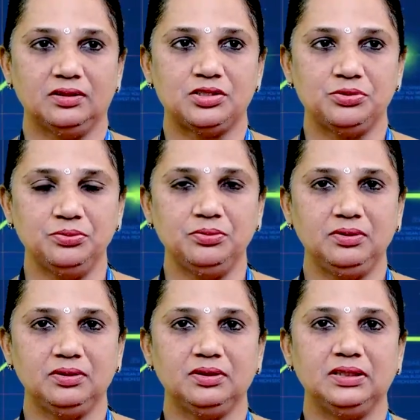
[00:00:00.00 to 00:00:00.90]
tool,
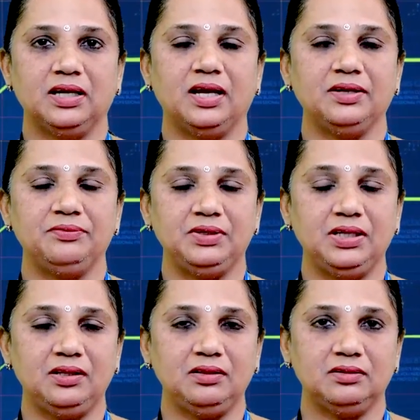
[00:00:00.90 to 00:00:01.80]
the
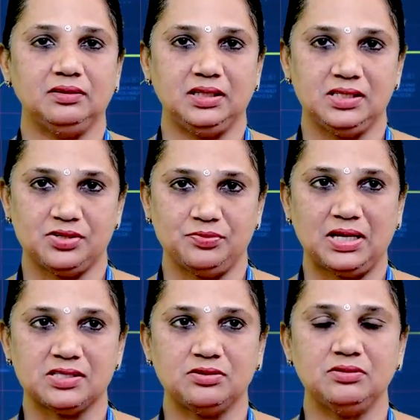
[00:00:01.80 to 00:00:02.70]
IVL, the
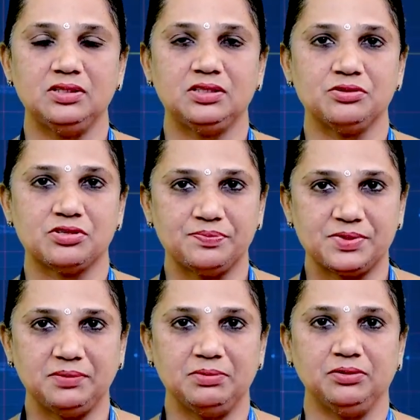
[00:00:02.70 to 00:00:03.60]
intravascular
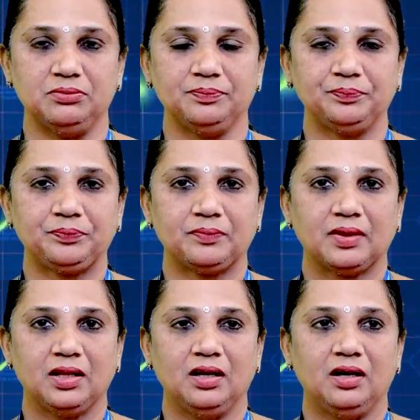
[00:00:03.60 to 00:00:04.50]
lithotripsy balloon.
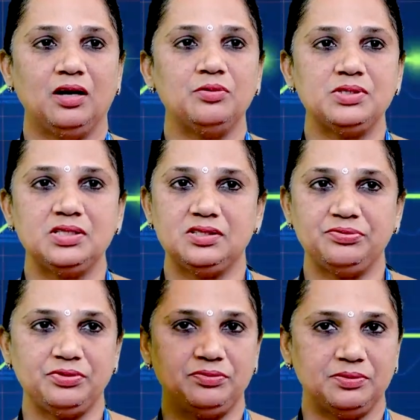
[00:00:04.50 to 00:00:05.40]
How is it
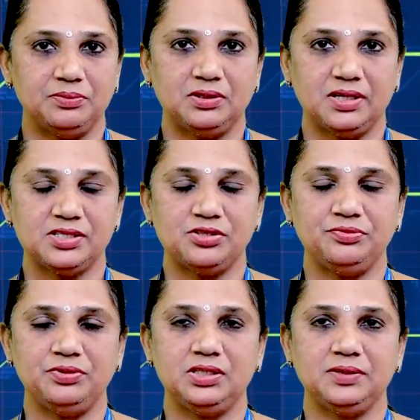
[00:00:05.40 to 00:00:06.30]
different from the rest
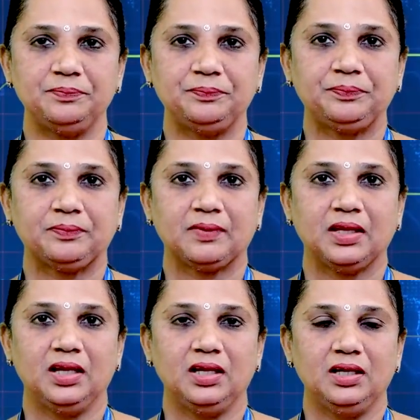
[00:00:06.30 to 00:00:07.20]
of it?
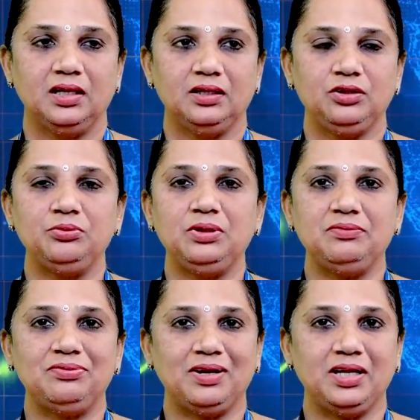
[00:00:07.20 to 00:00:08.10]
You
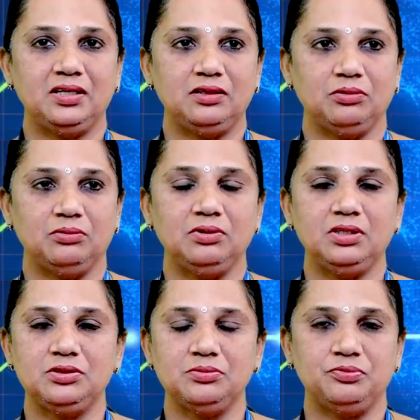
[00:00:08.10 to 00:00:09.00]
inflate it
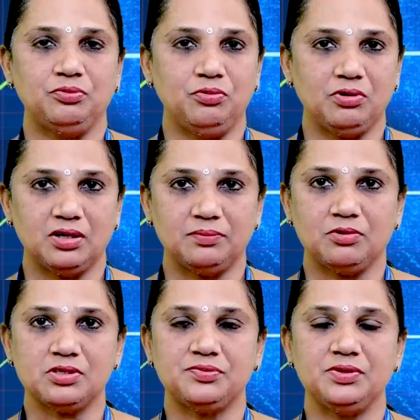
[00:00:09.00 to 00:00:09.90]
only to 4
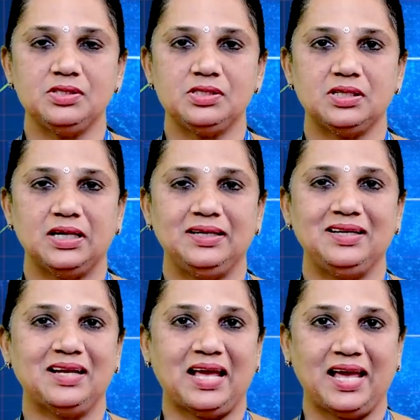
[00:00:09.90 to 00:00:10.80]
atmospheres and
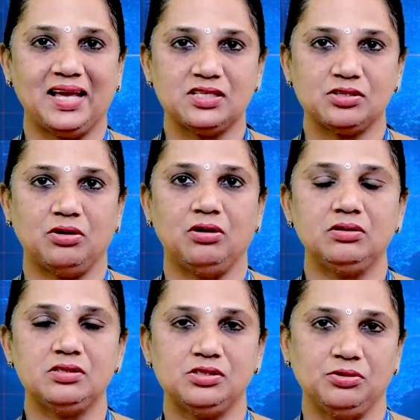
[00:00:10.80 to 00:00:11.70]
it acts
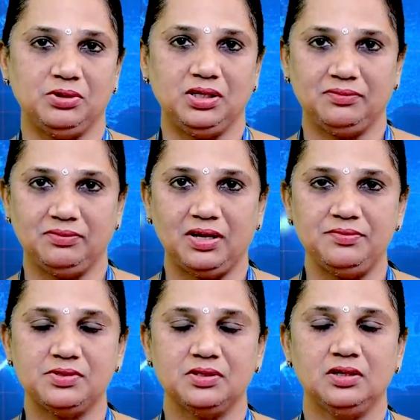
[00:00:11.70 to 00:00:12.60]
on sonic
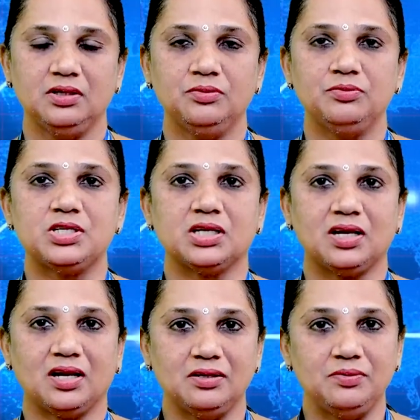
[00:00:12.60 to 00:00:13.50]
waves which are
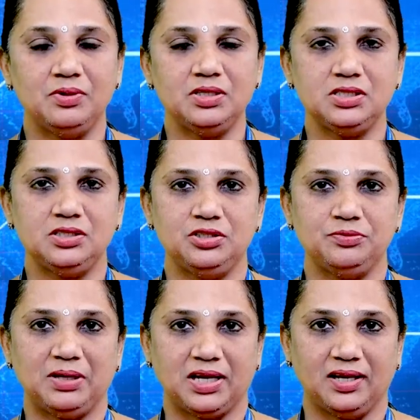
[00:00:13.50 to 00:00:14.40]
converted into
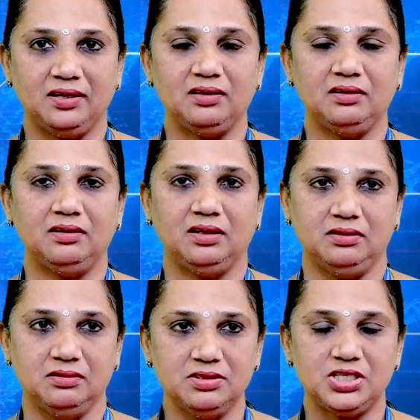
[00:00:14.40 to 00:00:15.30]
mechanical
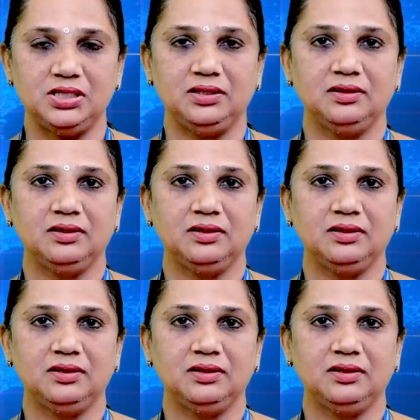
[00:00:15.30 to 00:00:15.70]
energy,